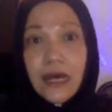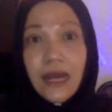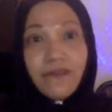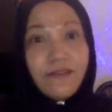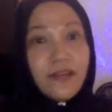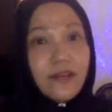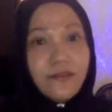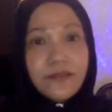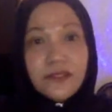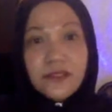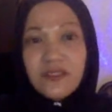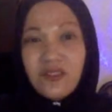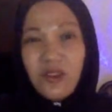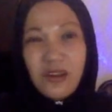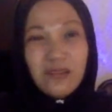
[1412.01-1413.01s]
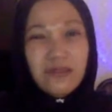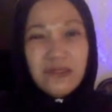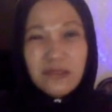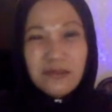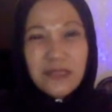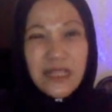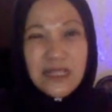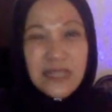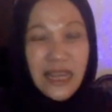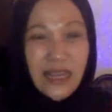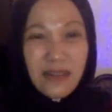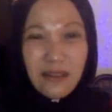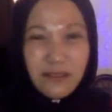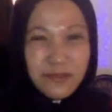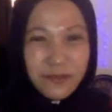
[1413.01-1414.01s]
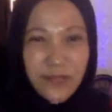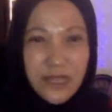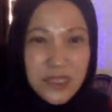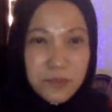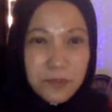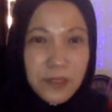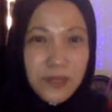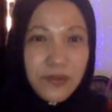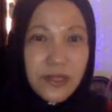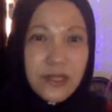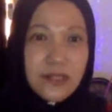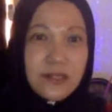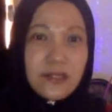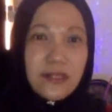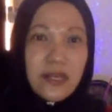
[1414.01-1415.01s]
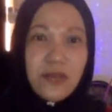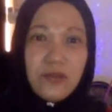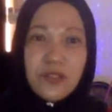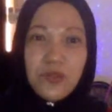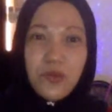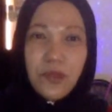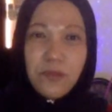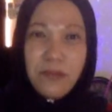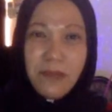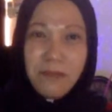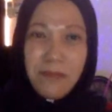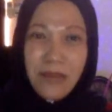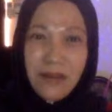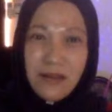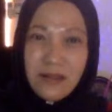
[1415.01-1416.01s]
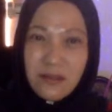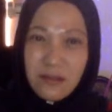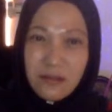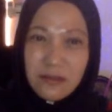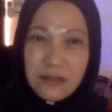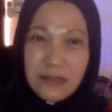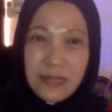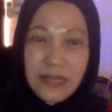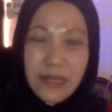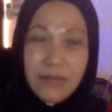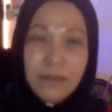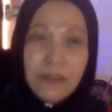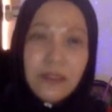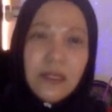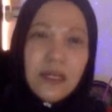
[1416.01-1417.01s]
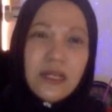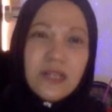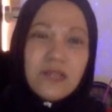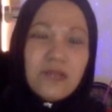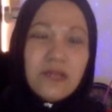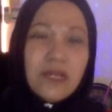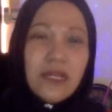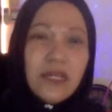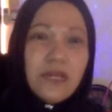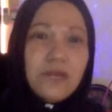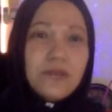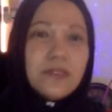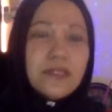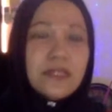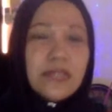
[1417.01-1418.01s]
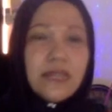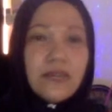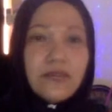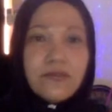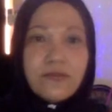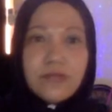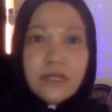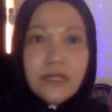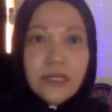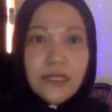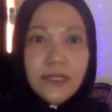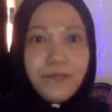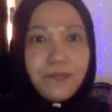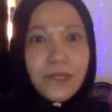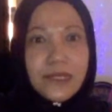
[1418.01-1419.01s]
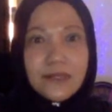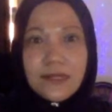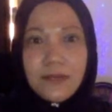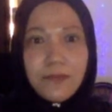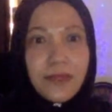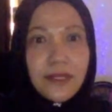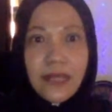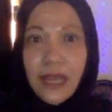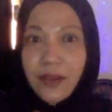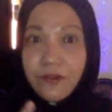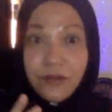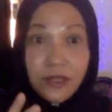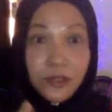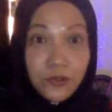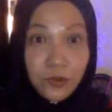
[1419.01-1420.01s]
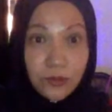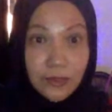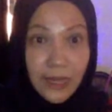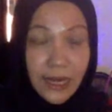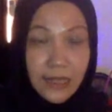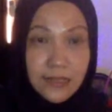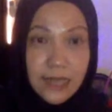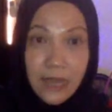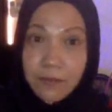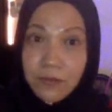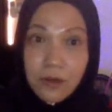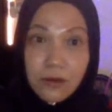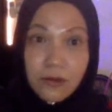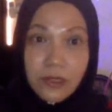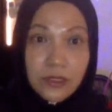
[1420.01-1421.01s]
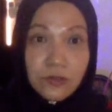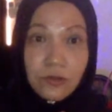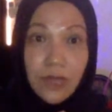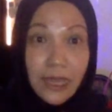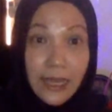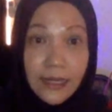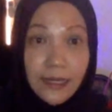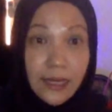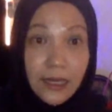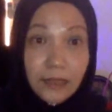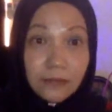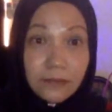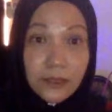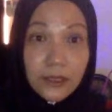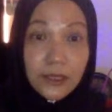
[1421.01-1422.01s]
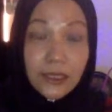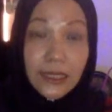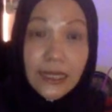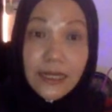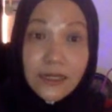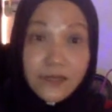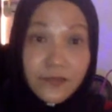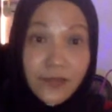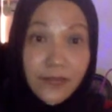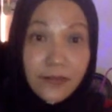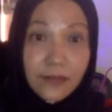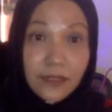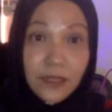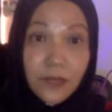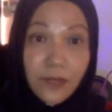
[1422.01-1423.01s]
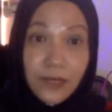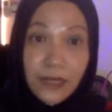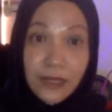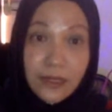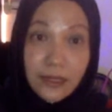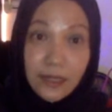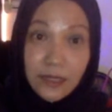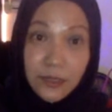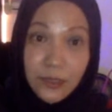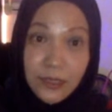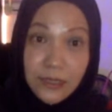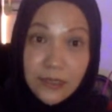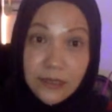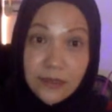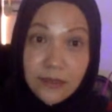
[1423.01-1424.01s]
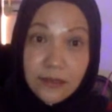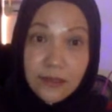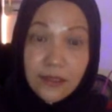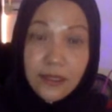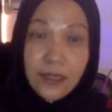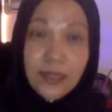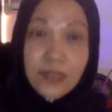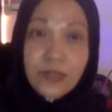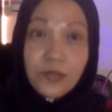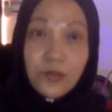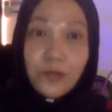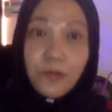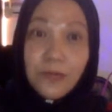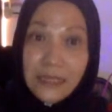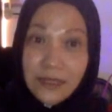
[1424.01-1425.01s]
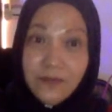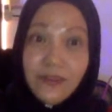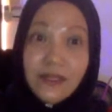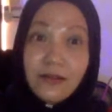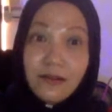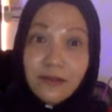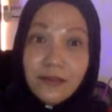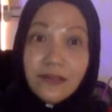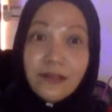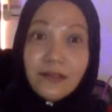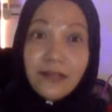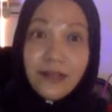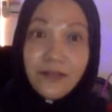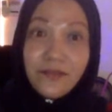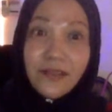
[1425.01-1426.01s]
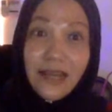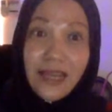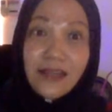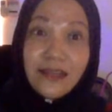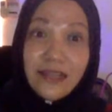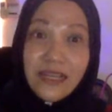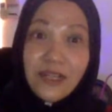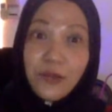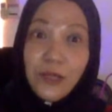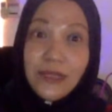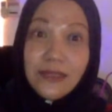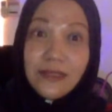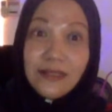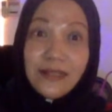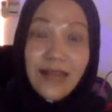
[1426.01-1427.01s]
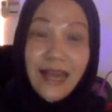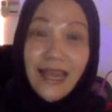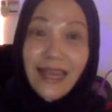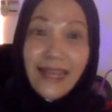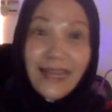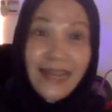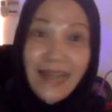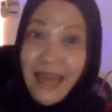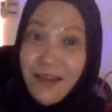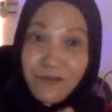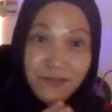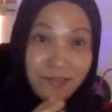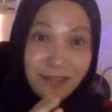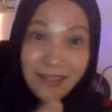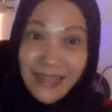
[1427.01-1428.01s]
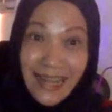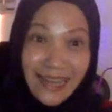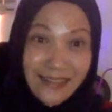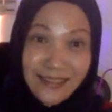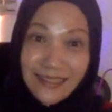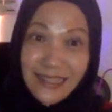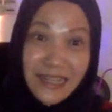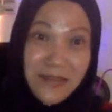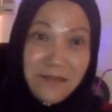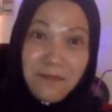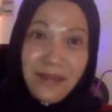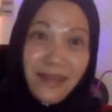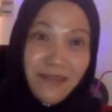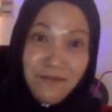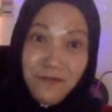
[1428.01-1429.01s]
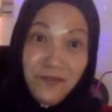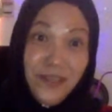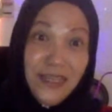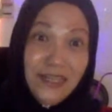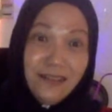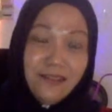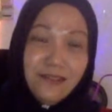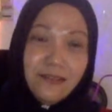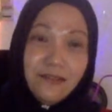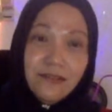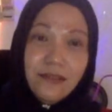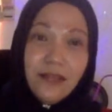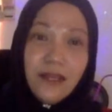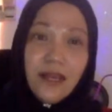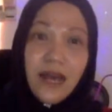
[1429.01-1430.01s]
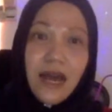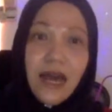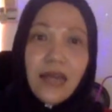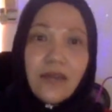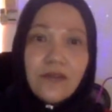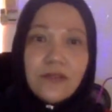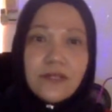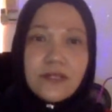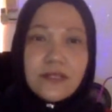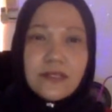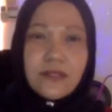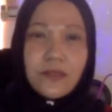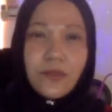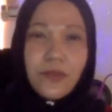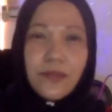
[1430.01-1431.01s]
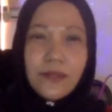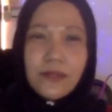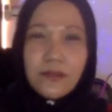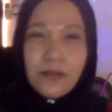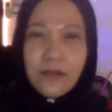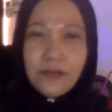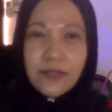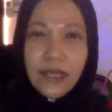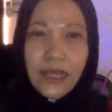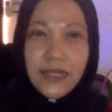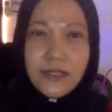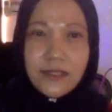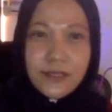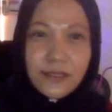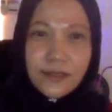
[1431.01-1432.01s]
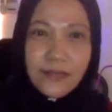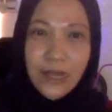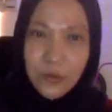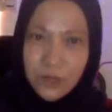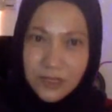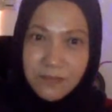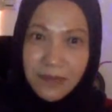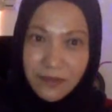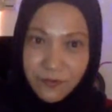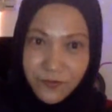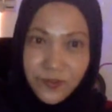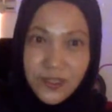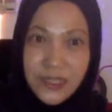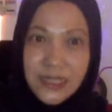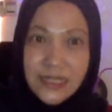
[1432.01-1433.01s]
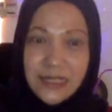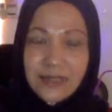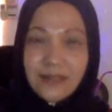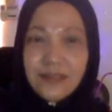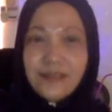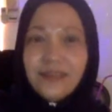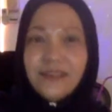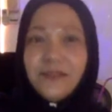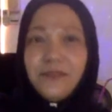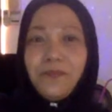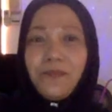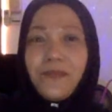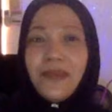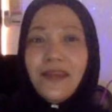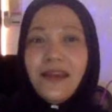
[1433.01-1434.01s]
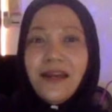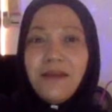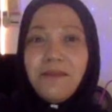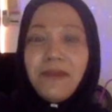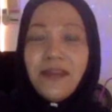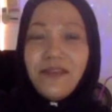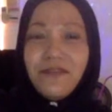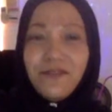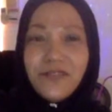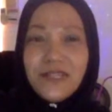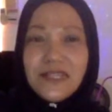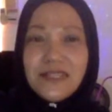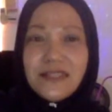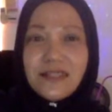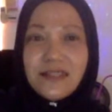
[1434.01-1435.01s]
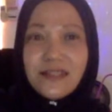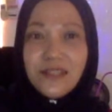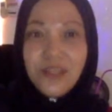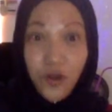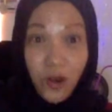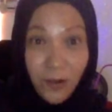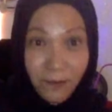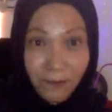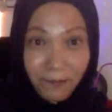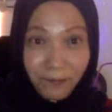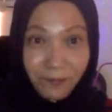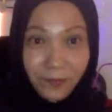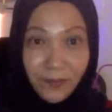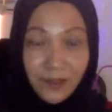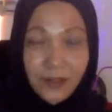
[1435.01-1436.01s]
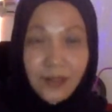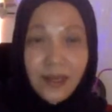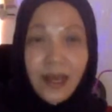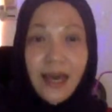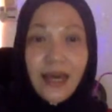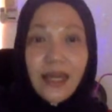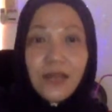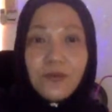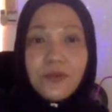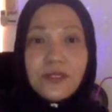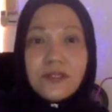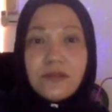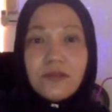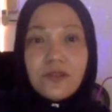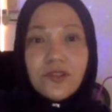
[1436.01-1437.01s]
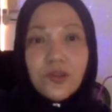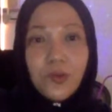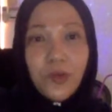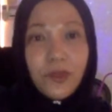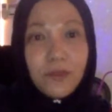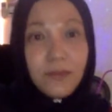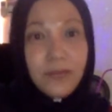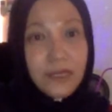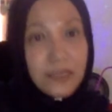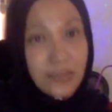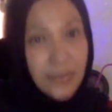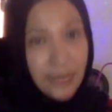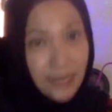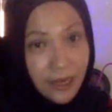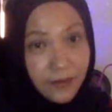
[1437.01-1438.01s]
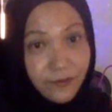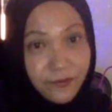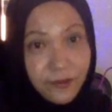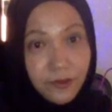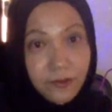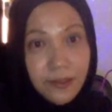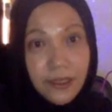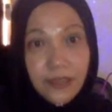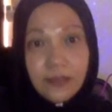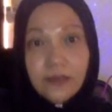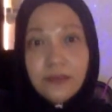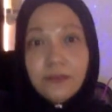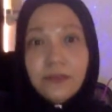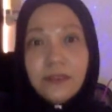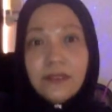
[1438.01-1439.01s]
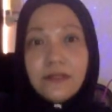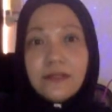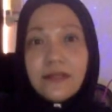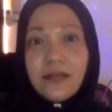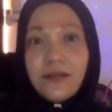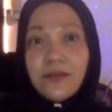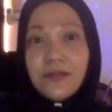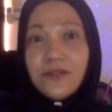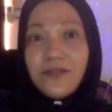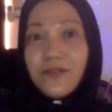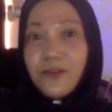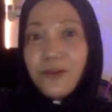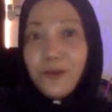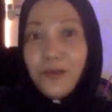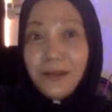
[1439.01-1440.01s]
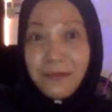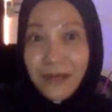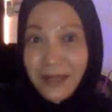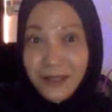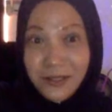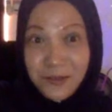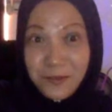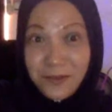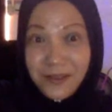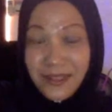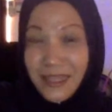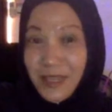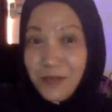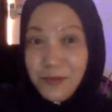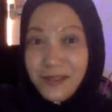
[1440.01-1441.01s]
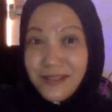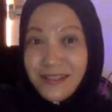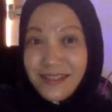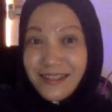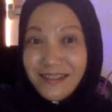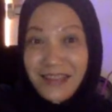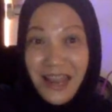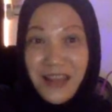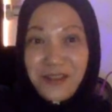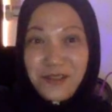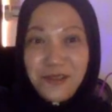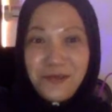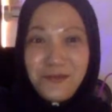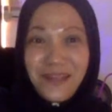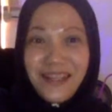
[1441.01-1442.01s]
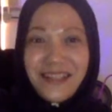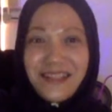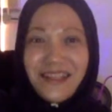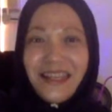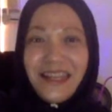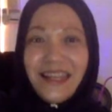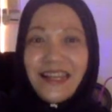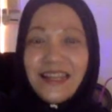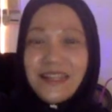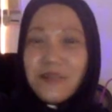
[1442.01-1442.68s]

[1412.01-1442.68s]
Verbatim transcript: I've never gone through this kind of experience. I was with my parents all the time. So it was like really something that I really don't like. I said, I'm not going to end up in the factory when I graduated. So believe it or not, after I graduated, I never landed in my field. You know, I was with the travel agent. That was my first, uh, my first job. I was also with Malaysia Airline for a while because I was following my husband. He was attached to Malaysia Airline.